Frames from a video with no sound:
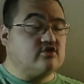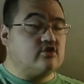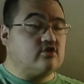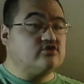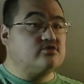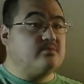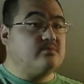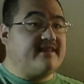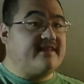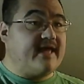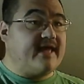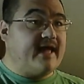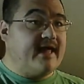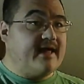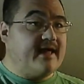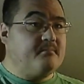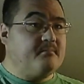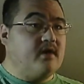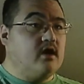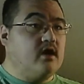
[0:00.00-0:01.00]
starts with
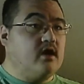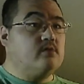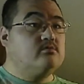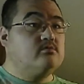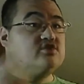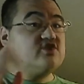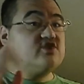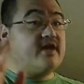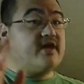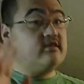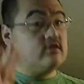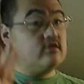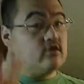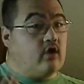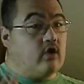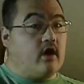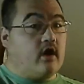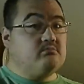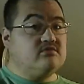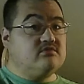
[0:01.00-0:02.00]
M, which I
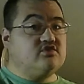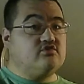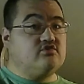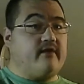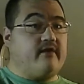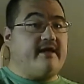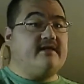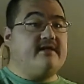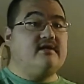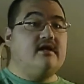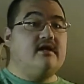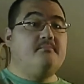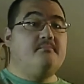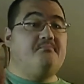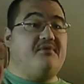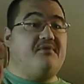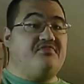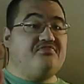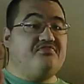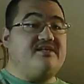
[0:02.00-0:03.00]
thought was great,
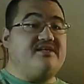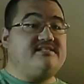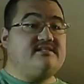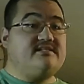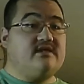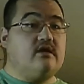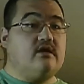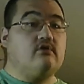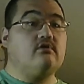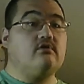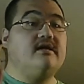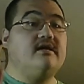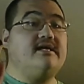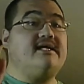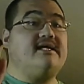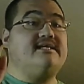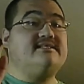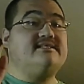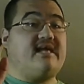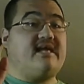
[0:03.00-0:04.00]
but this year
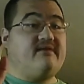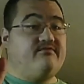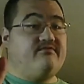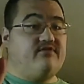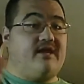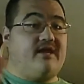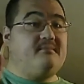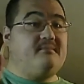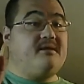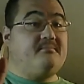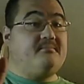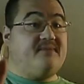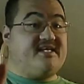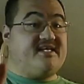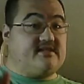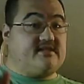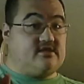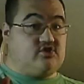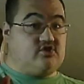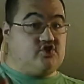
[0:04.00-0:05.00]
is a flaming
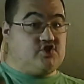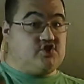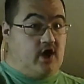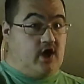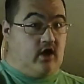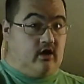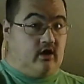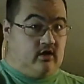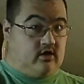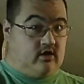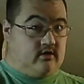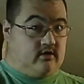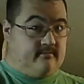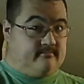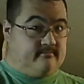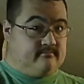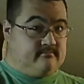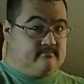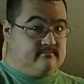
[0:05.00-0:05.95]
piece of junk.